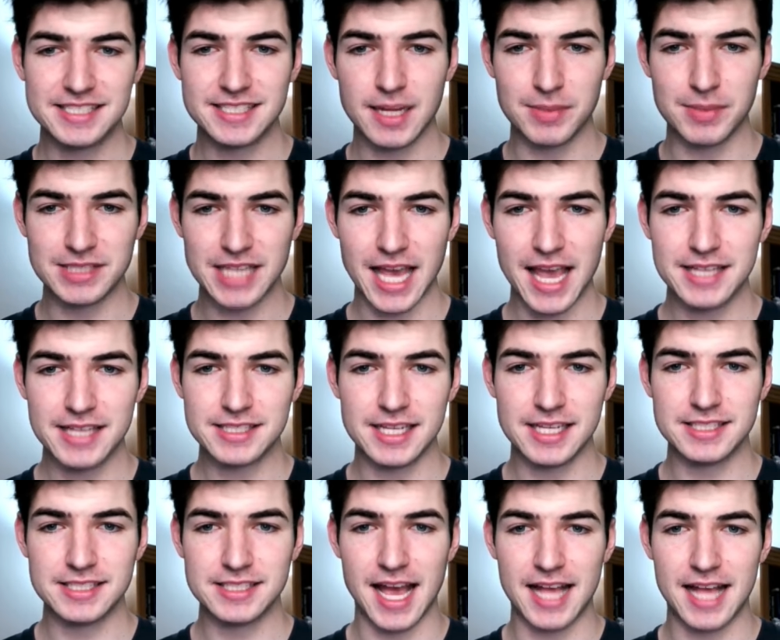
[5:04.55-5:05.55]
Mateus, he's
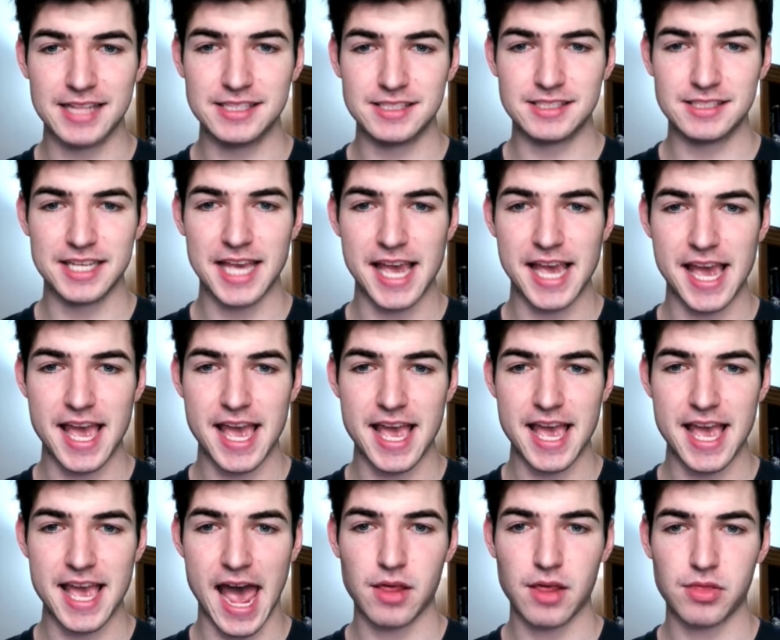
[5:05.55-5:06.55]
an NCAA
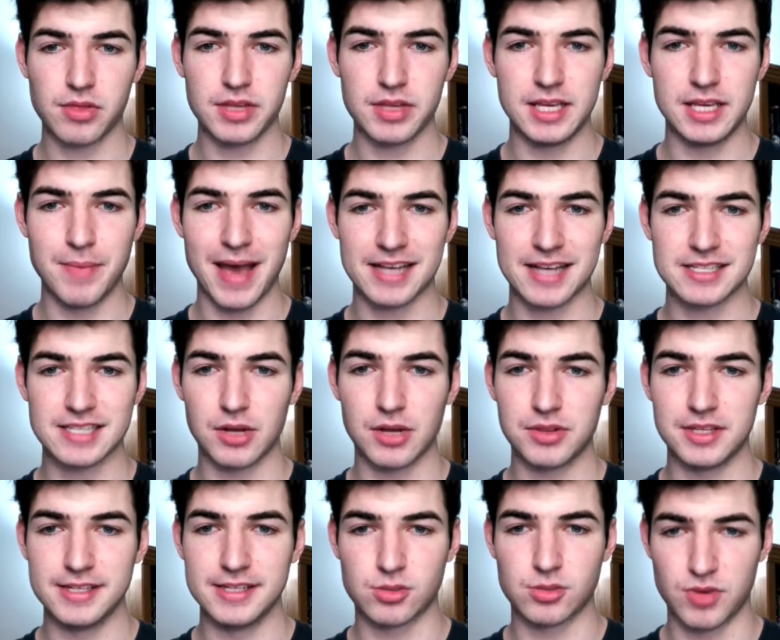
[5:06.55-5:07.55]
athlete. He maxed out
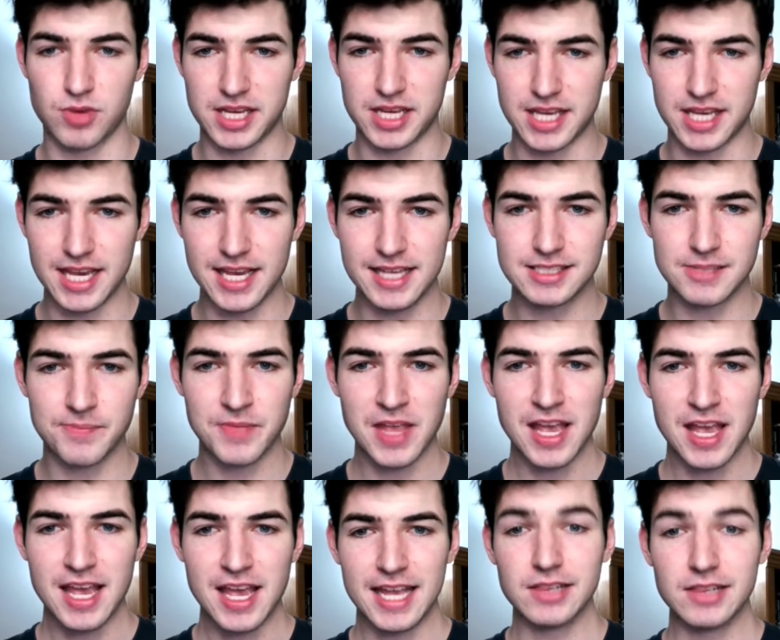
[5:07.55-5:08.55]
these 3 keys.
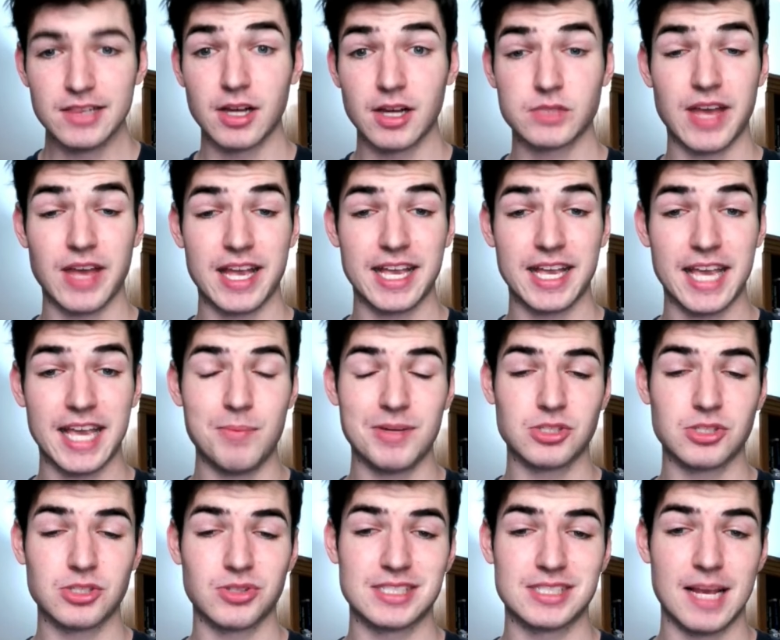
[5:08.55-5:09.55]
He lost fat and gained muscle at
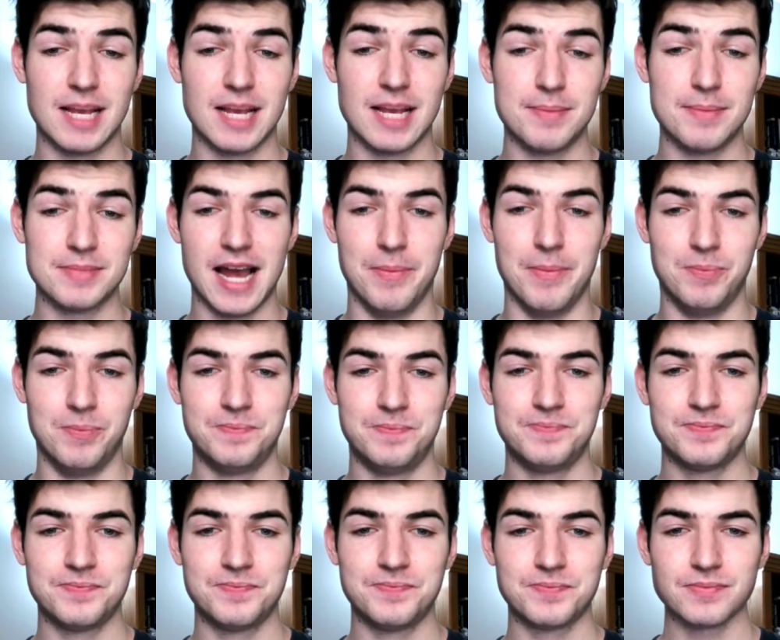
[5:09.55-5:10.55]
the same time.
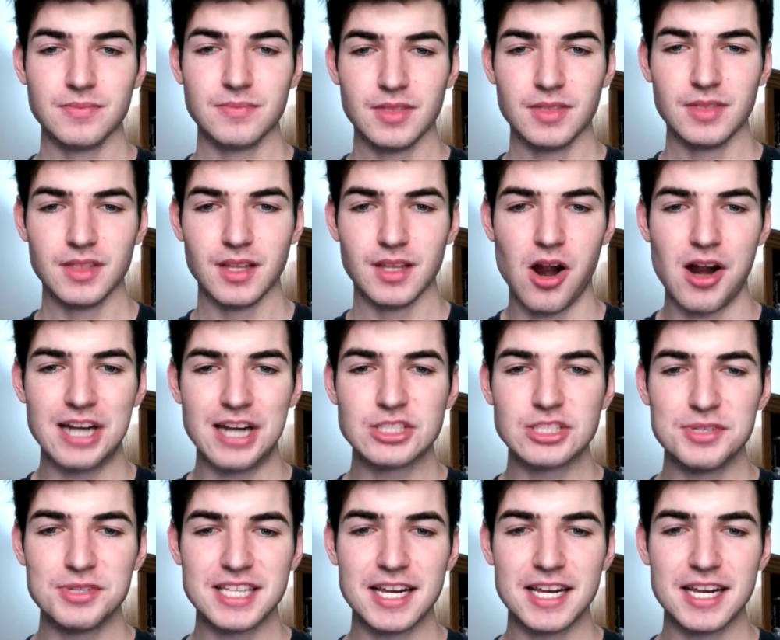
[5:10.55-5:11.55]
All right, so he
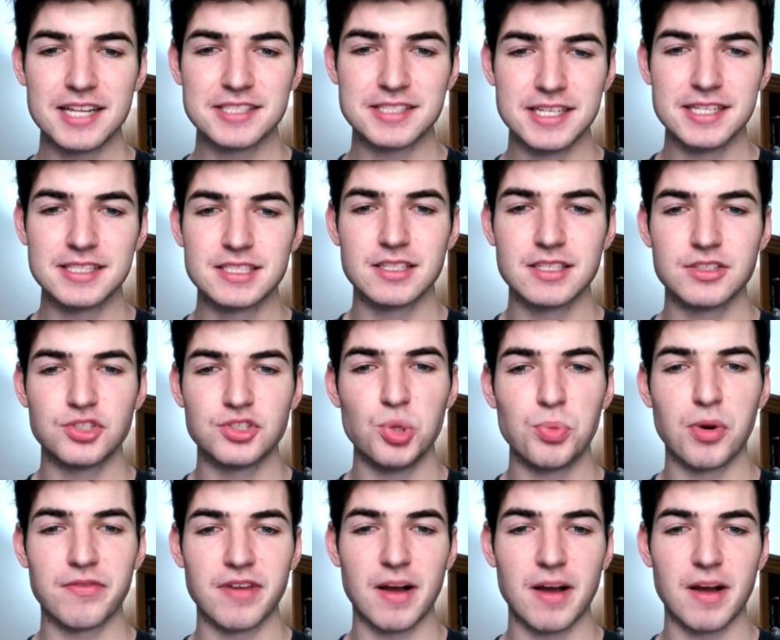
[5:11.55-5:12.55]
sent us this
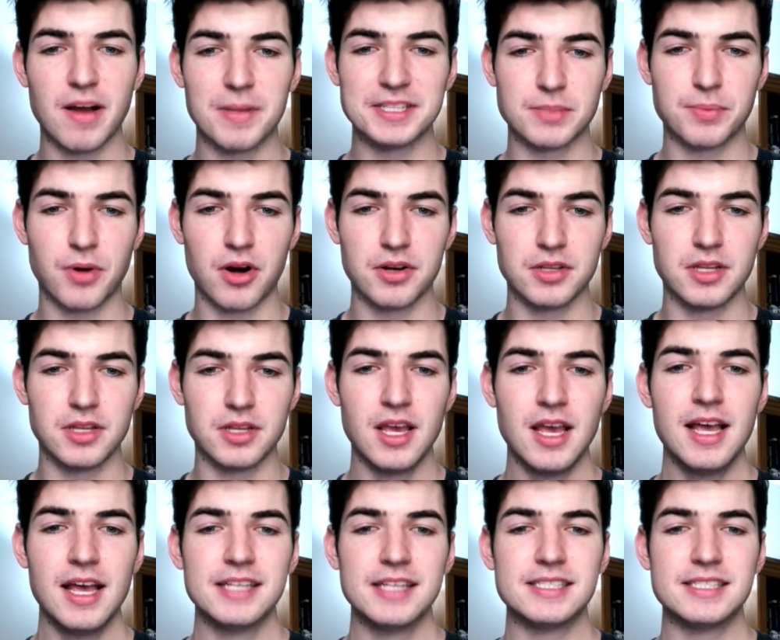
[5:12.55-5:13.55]
2.5 months apart.
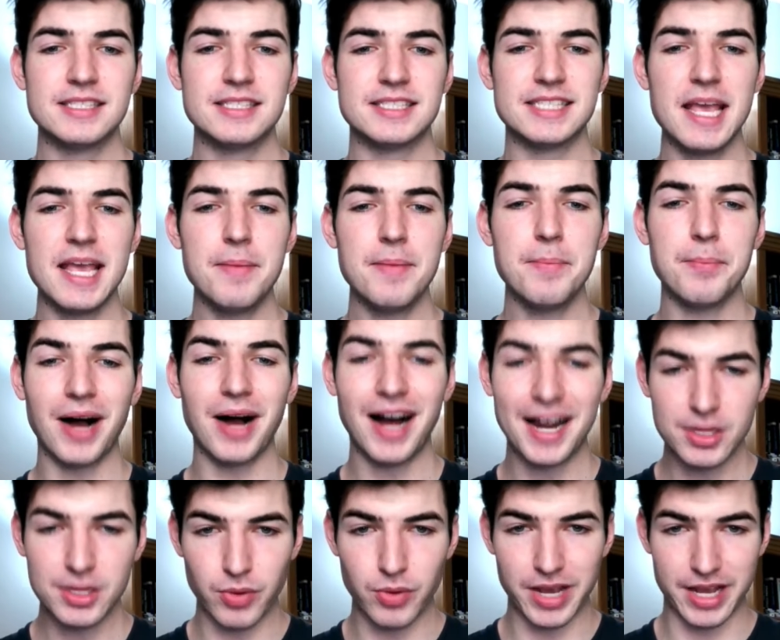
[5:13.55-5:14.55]
Same body
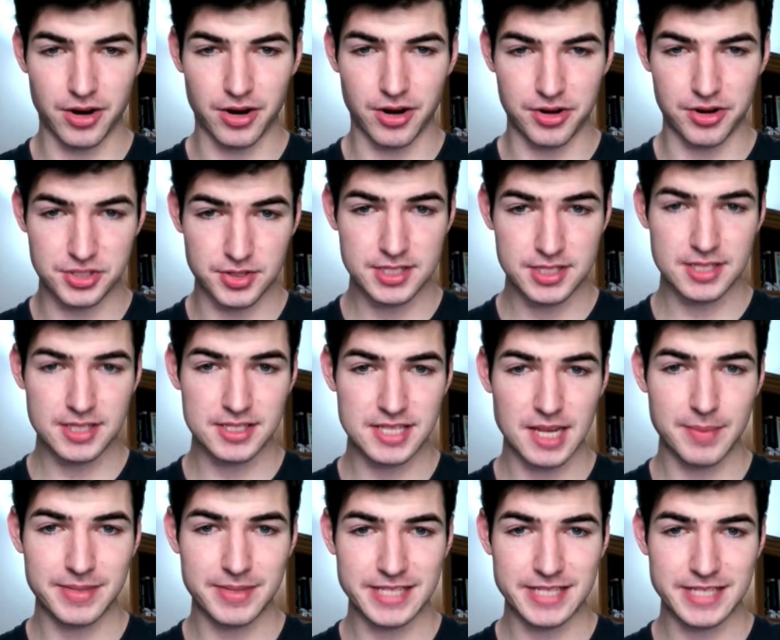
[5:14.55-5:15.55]
weight. All right, so this is the same
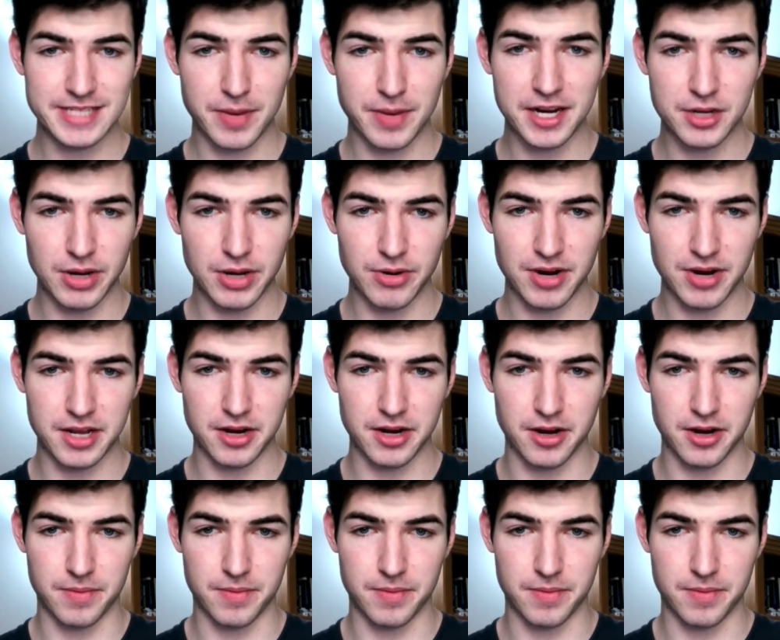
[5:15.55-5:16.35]
exact body weight right here.